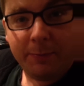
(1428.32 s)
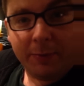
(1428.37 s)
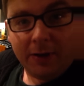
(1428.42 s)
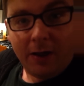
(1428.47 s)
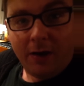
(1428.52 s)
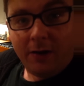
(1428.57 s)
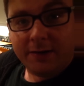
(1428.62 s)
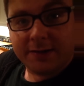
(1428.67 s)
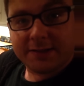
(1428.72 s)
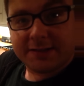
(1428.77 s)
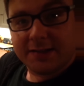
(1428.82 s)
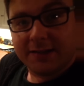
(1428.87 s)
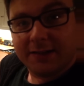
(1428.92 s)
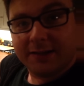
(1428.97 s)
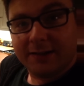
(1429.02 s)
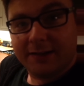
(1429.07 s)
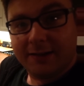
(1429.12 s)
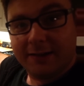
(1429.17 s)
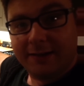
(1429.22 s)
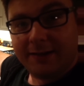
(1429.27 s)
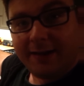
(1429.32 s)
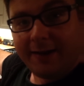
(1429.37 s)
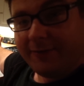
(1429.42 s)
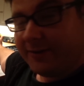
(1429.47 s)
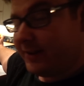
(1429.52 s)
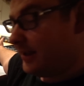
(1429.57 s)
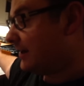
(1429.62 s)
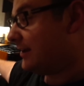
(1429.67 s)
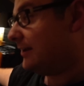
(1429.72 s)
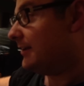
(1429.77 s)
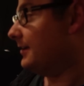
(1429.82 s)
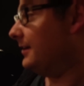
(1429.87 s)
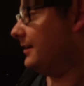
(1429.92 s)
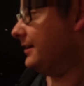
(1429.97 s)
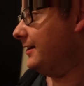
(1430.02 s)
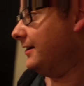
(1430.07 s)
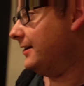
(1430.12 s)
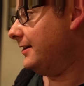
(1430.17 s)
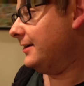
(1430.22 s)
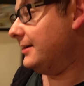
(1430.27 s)
it belongs. Everything.
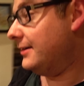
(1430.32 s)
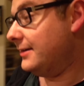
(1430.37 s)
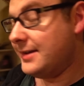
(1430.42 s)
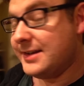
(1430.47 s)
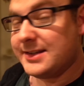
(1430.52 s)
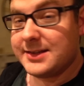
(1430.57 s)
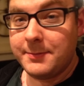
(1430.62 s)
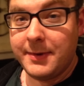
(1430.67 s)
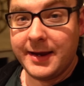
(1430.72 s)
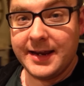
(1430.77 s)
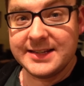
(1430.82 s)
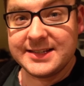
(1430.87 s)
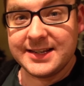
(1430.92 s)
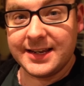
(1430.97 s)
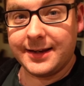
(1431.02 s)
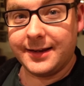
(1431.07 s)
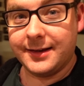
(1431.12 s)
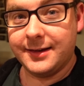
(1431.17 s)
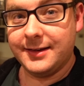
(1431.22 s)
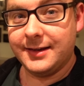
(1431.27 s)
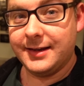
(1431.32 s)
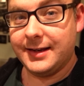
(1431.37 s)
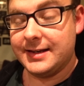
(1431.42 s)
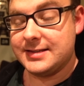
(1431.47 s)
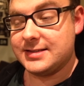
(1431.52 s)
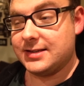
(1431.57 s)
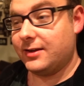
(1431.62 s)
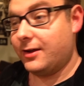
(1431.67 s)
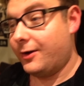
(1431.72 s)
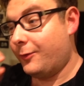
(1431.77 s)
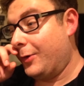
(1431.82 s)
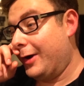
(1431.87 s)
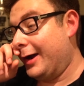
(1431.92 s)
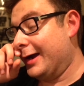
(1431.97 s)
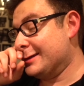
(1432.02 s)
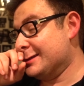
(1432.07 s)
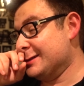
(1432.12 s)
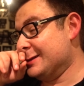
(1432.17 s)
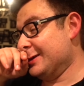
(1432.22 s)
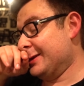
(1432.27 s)
It's amazing. It's a lot of
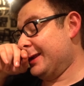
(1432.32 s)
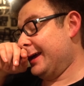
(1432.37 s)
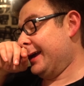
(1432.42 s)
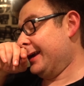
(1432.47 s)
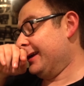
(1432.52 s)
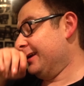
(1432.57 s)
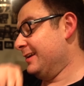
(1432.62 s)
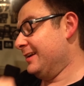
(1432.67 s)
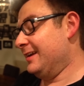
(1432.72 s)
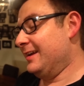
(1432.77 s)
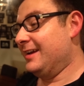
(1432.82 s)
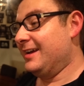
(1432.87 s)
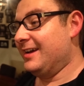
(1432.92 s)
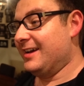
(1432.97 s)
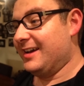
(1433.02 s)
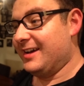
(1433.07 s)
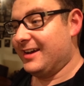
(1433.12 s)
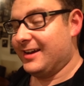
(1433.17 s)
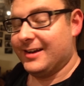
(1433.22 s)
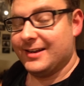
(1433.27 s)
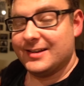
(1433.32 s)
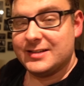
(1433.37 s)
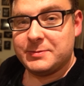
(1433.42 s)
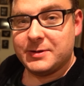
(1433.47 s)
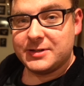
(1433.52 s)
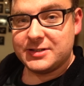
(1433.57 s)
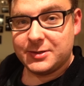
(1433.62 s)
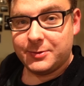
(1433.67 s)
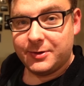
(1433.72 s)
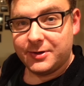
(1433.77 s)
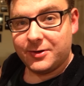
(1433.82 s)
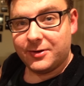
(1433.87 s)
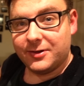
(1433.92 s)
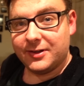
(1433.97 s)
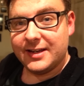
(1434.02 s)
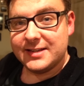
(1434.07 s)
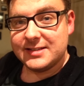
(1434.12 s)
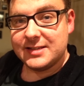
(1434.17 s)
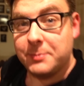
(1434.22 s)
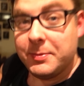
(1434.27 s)
work to do that. Especially when you're a
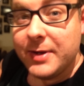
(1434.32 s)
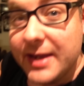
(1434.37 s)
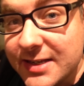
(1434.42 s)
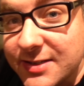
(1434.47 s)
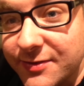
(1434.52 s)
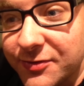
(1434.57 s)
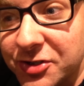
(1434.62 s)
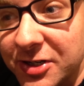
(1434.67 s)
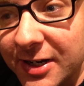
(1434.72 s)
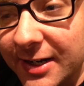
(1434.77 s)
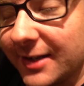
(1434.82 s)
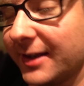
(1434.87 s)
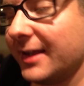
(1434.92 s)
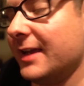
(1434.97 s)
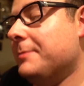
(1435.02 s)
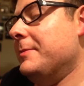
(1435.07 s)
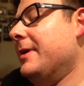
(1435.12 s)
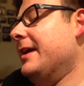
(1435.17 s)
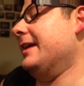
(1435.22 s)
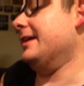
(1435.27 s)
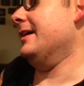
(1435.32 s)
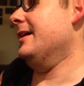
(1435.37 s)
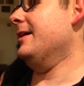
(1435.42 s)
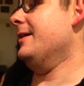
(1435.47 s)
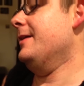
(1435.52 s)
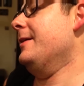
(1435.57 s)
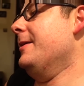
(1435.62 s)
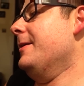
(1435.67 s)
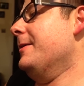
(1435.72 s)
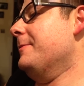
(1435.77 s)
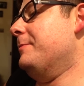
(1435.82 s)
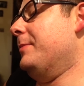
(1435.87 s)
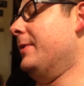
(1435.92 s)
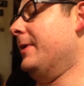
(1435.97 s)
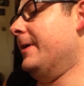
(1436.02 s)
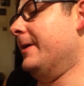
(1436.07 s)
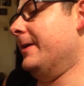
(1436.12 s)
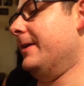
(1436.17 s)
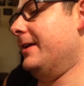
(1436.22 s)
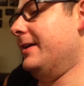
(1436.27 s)
lazy piece of shit like me.
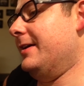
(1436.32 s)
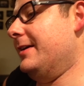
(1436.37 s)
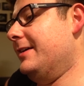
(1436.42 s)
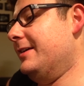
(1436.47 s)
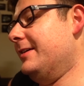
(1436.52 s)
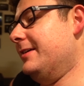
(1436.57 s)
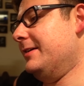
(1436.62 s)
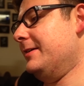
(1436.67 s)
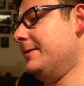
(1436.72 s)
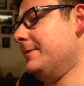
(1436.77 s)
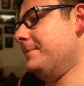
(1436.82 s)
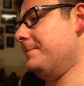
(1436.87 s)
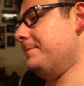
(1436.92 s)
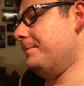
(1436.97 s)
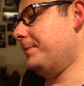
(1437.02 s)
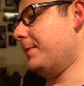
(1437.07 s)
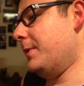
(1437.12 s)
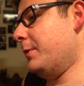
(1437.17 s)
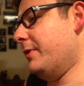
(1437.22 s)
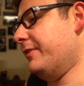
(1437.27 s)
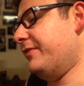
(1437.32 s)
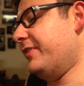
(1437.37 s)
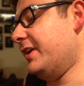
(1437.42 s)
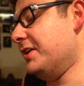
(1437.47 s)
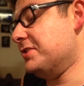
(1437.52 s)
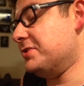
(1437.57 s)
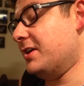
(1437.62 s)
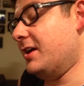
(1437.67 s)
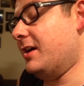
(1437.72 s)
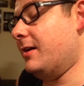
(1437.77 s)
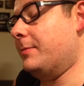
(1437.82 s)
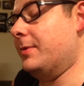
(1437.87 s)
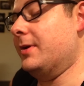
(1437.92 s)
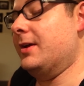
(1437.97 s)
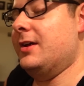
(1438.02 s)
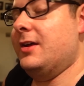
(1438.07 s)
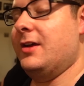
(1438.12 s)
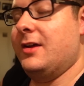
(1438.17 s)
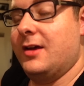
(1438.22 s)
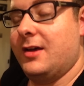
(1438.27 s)
But we're finishing
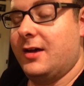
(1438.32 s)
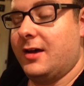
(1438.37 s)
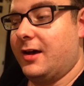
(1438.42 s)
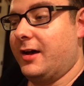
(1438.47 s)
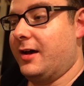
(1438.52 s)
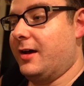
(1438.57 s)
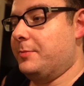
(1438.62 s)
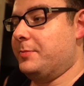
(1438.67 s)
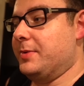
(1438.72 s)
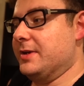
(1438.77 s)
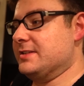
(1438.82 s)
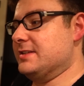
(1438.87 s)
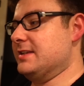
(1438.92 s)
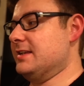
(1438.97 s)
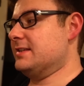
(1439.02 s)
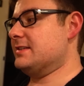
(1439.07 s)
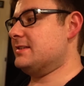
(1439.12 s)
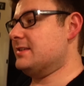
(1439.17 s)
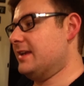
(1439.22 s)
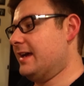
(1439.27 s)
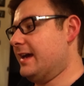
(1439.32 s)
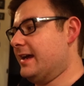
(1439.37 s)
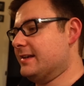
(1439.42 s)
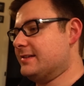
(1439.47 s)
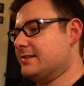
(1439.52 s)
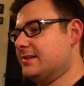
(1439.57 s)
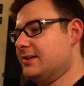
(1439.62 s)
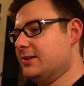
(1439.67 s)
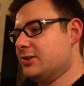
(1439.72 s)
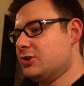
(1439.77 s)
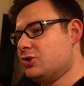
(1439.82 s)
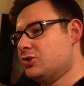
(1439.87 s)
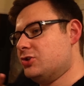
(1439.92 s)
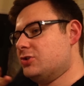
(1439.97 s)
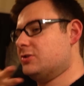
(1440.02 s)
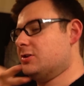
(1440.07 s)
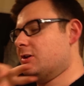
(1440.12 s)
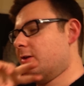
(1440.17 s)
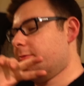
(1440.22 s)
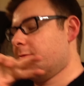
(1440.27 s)
up business at
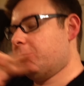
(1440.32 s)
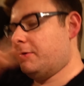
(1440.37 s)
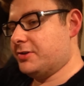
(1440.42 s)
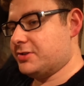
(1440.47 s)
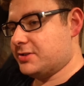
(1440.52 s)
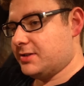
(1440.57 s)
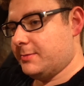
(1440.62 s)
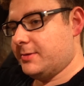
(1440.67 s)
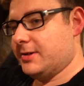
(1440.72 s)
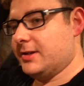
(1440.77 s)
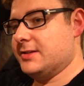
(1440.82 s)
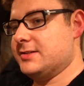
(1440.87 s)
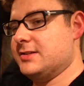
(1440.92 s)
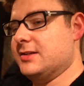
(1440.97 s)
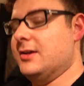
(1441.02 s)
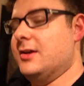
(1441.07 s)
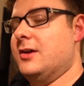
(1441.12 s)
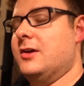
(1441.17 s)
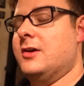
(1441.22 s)
Turbo Punch Limited